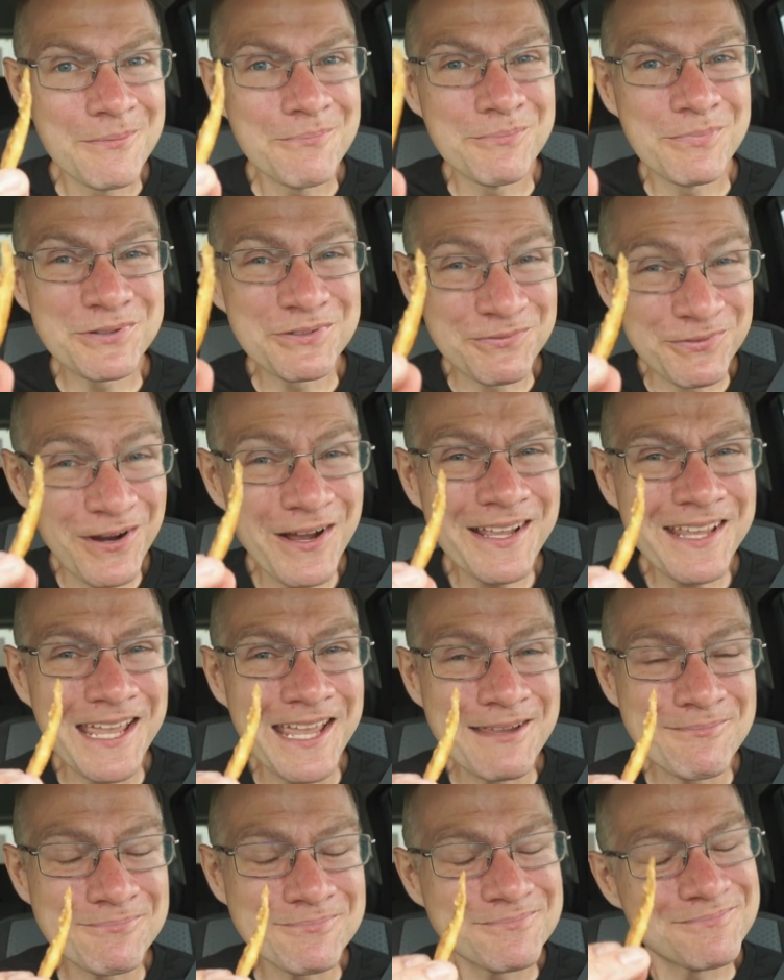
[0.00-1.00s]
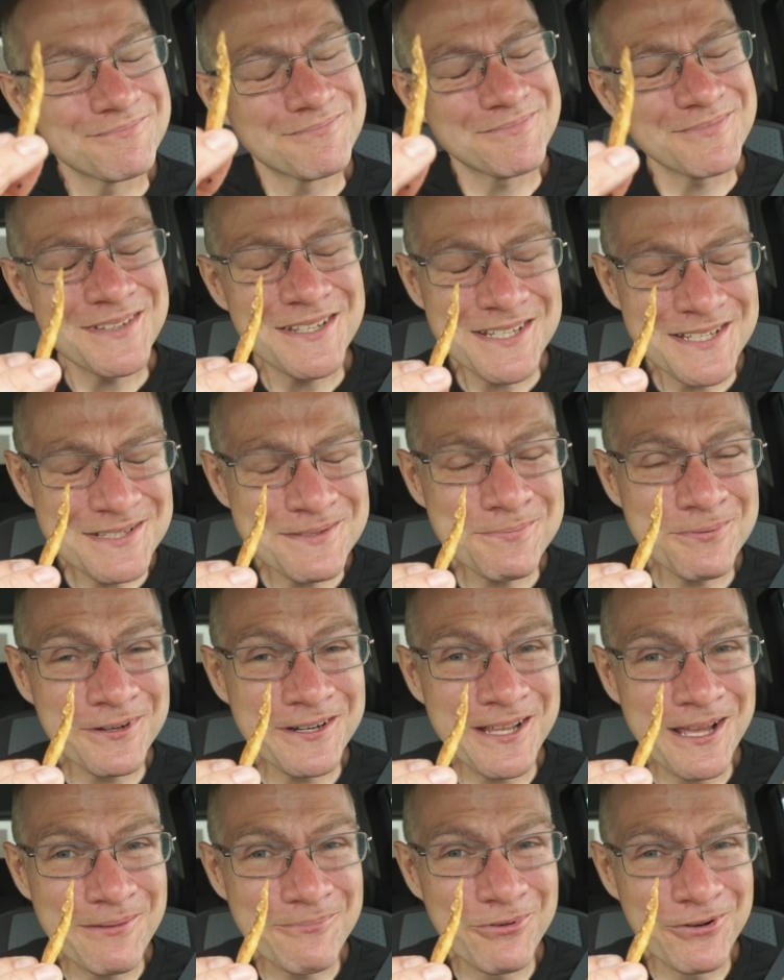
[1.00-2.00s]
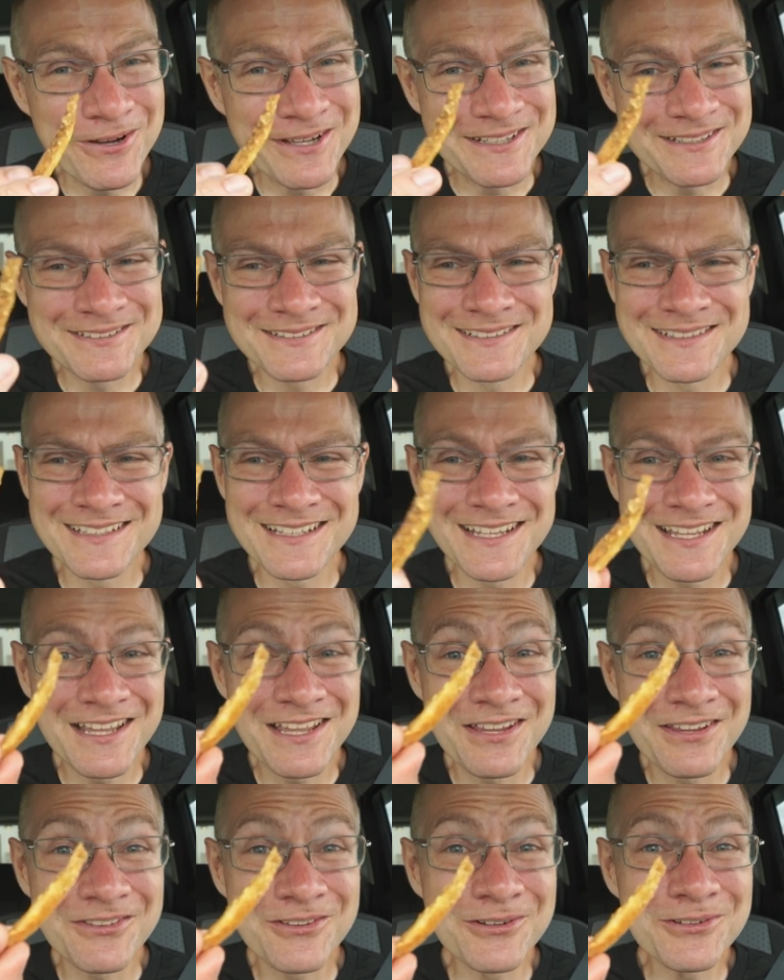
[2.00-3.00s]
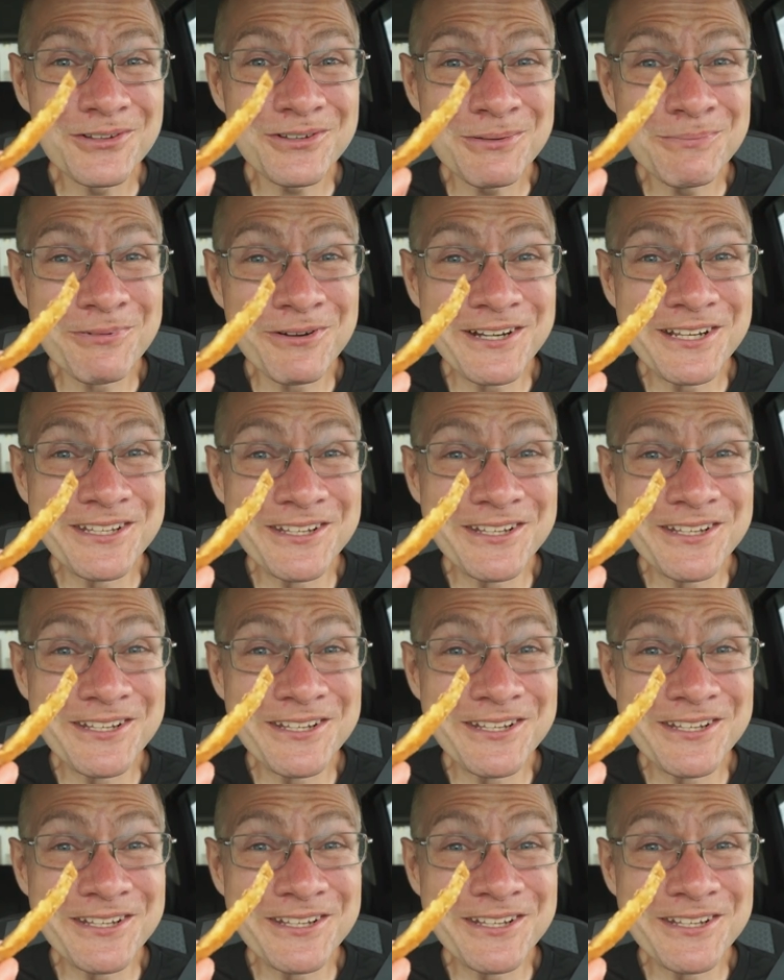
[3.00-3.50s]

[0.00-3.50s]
But the fry game is pretty on point. They're looking pretty